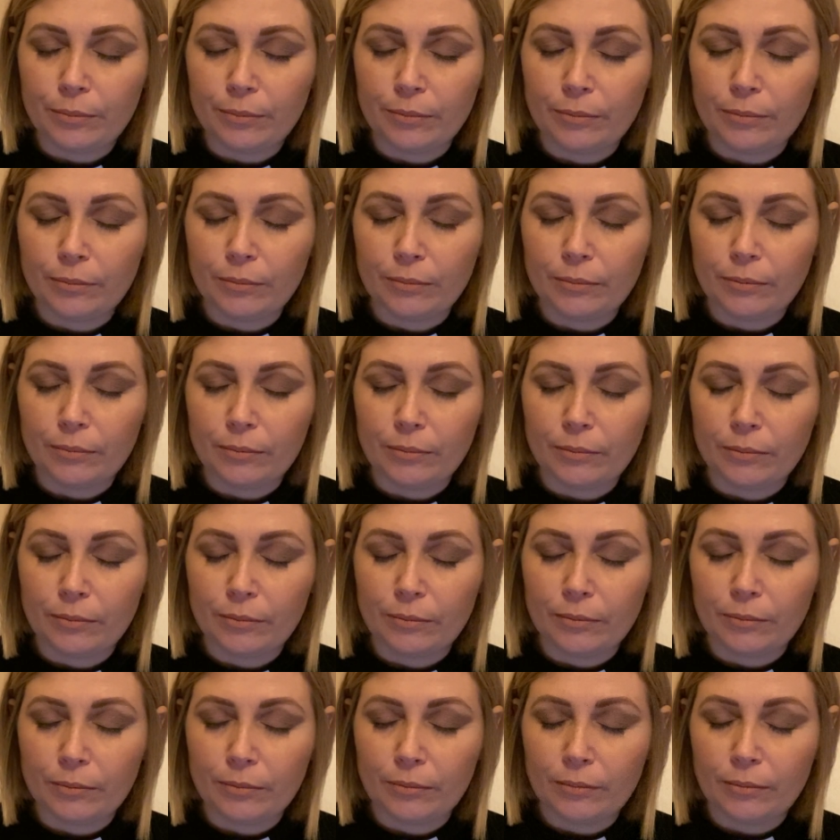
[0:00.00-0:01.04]

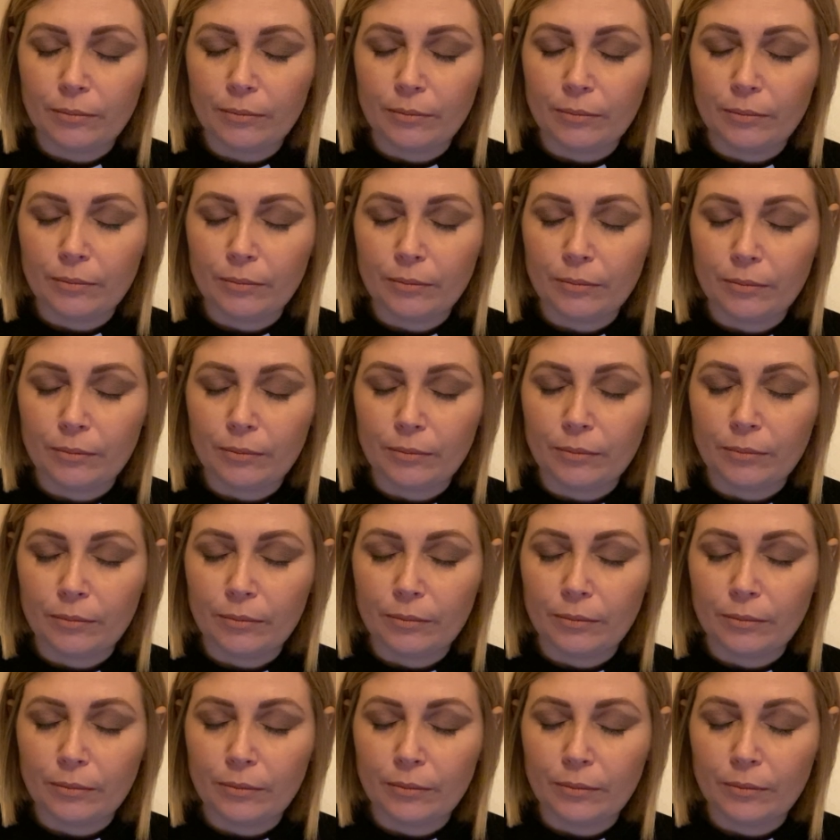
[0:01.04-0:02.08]

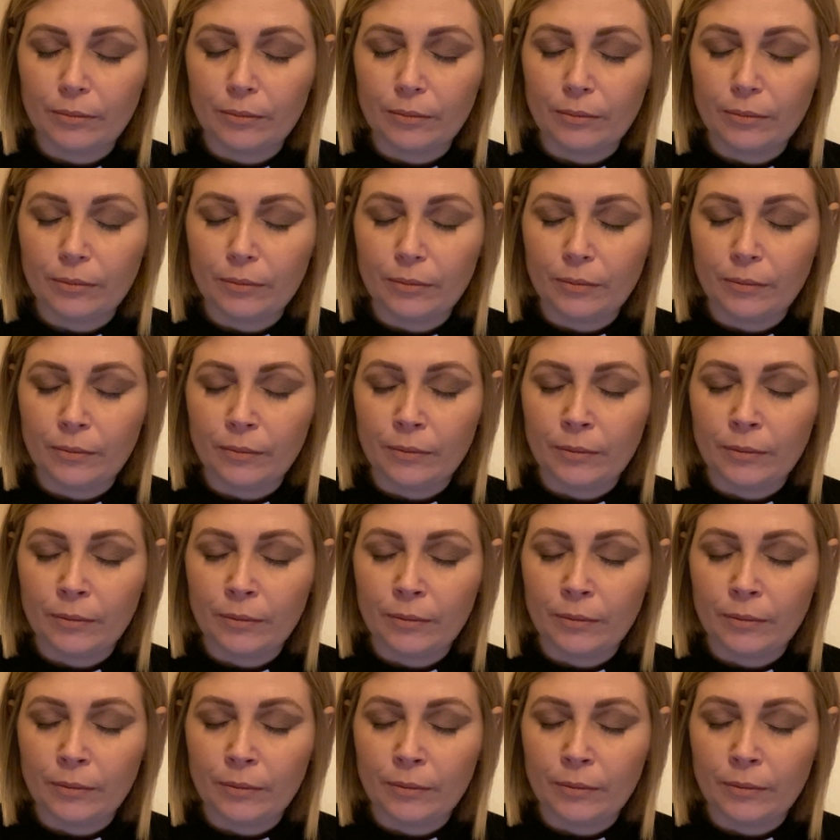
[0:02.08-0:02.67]
[no speech]